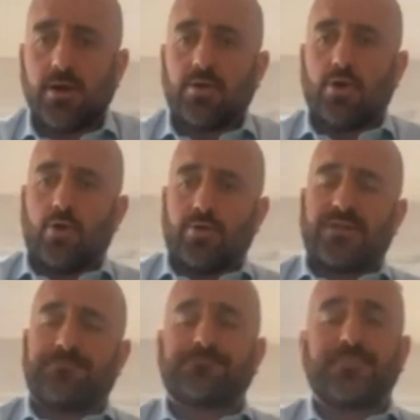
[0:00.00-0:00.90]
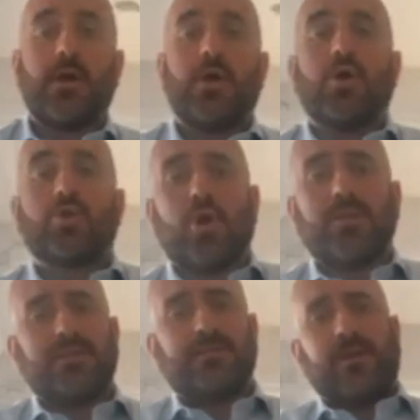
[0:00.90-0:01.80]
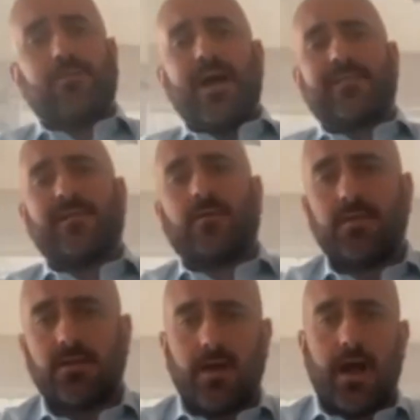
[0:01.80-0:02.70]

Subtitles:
courts. Those interactions